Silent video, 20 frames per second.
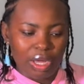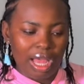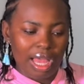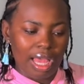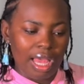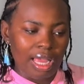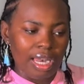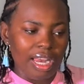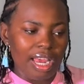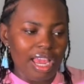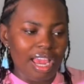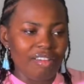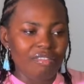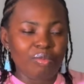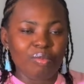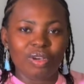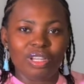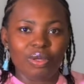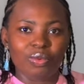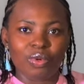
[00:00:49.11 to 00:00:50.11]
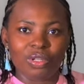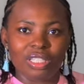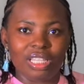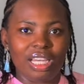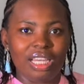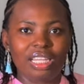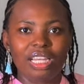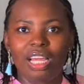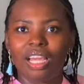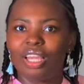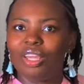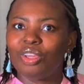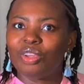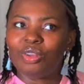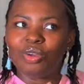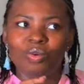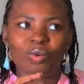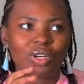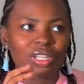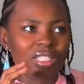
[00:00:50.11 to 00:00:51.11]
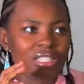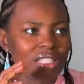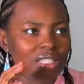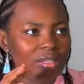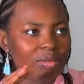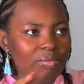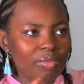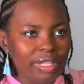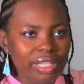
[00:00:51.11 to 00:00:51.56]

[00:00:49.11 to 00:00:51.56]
and everybody wanted, you know what,